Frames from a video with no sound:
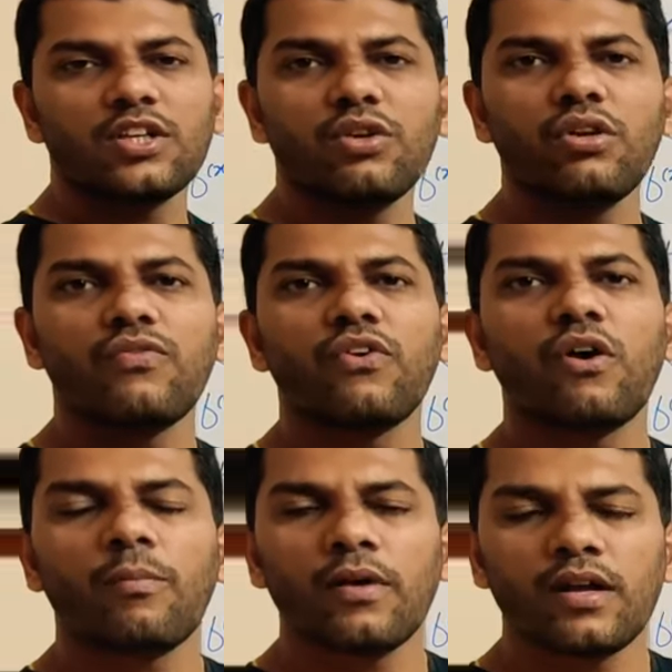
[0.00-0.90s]

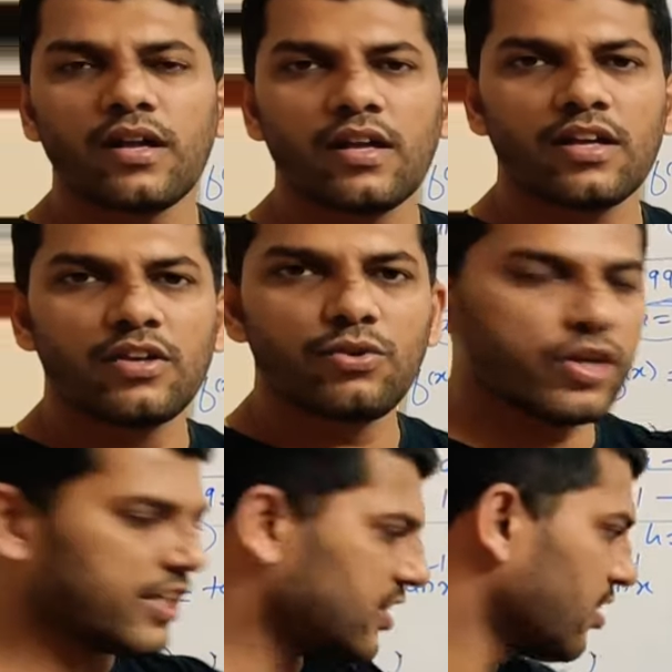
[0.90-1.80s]
uniform
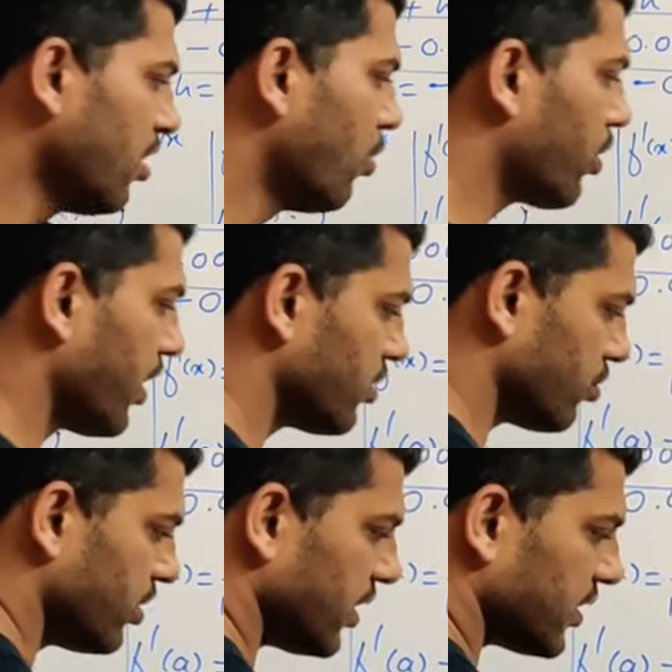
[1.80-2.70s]
units. Okay,
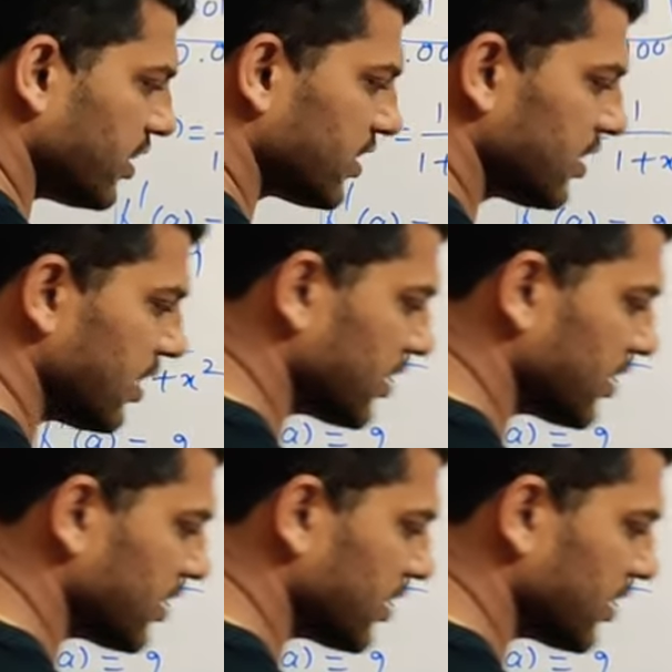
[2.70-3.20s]
so this is a